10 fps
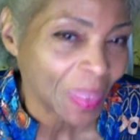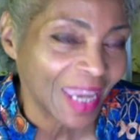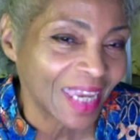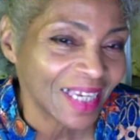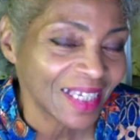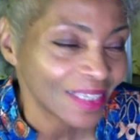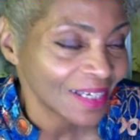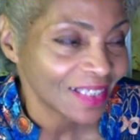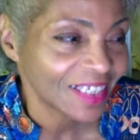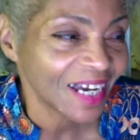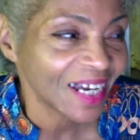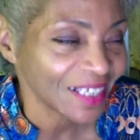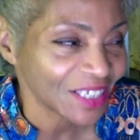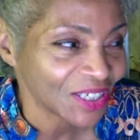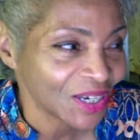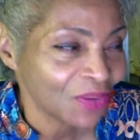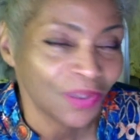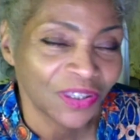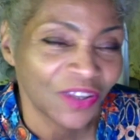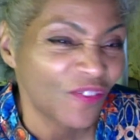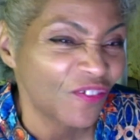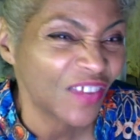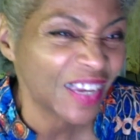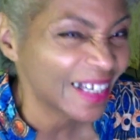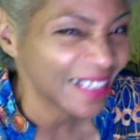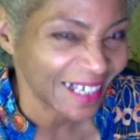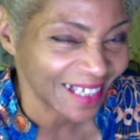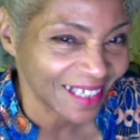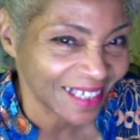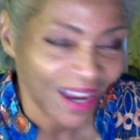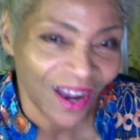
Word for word: He's touched with the feelings